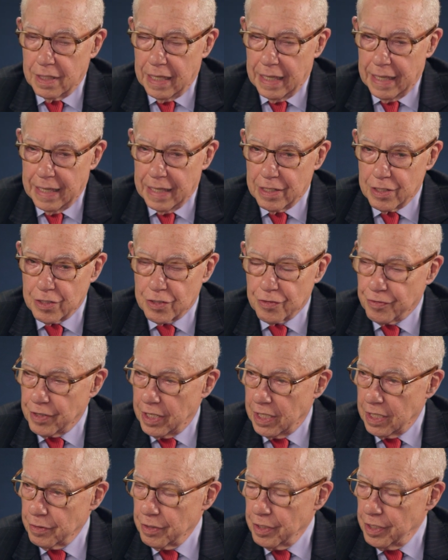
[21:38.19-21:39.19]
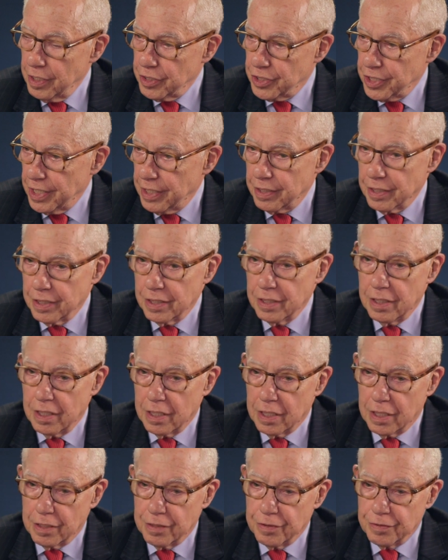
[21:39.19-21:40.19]
has followed an agenda
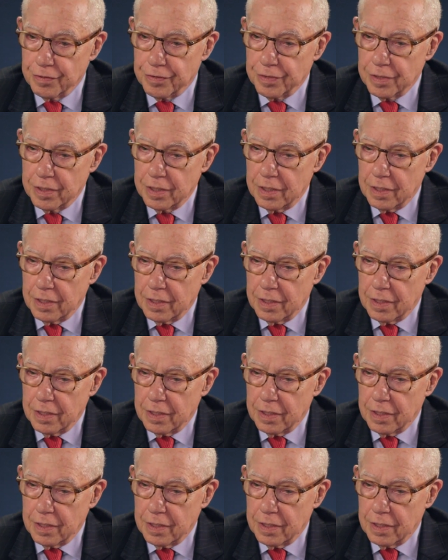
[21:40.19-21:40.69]
of